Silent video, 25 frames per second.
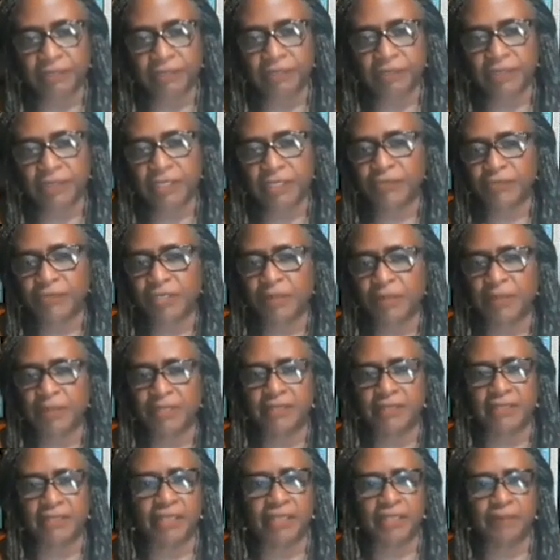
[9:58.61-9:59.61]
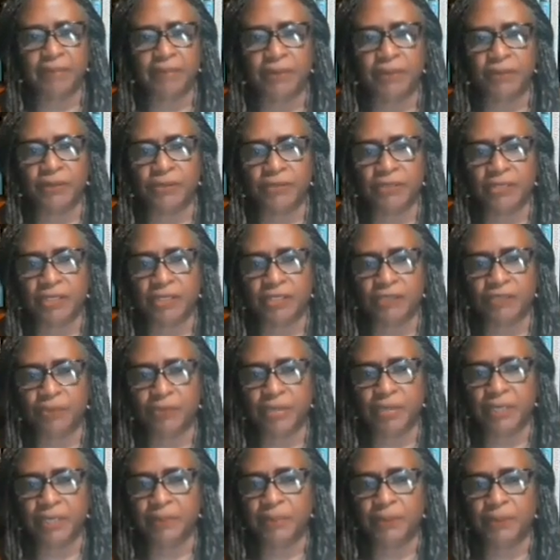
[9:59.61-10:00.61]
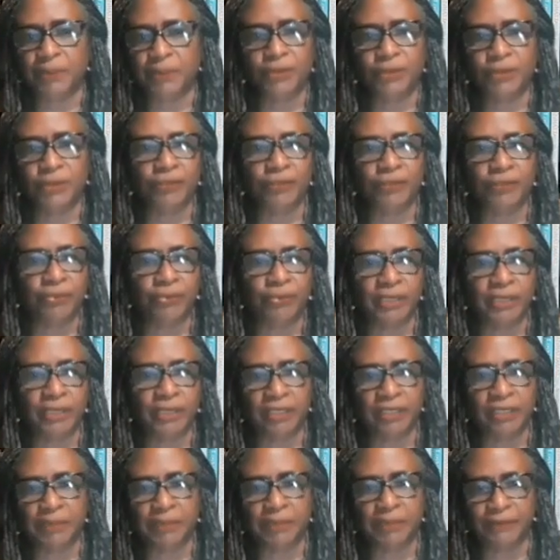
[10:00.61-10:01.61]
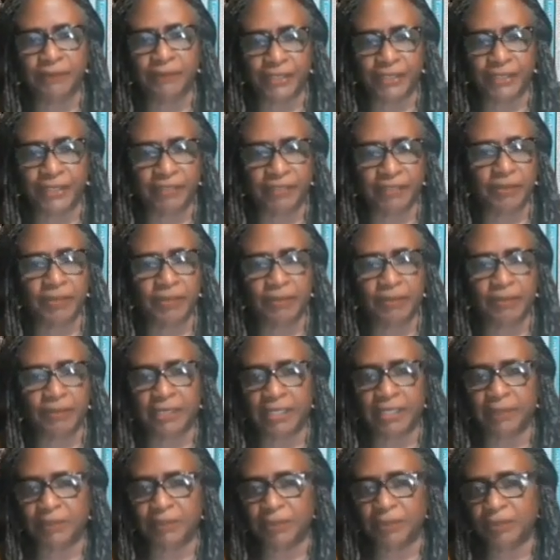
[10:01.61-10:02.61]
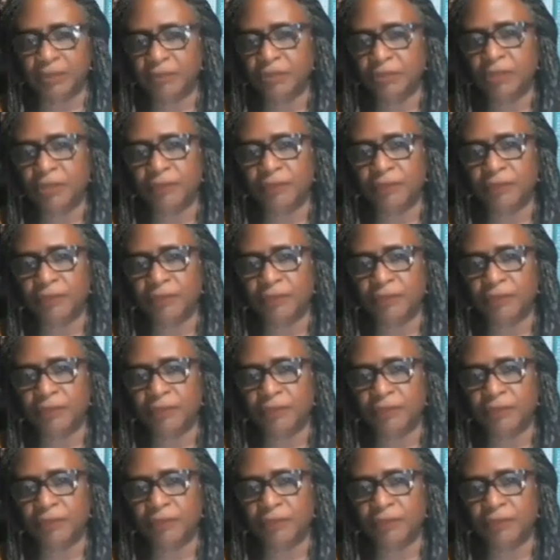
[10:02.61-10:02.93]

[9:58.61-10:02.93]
And you give some examples of people who've really been victims of that when you,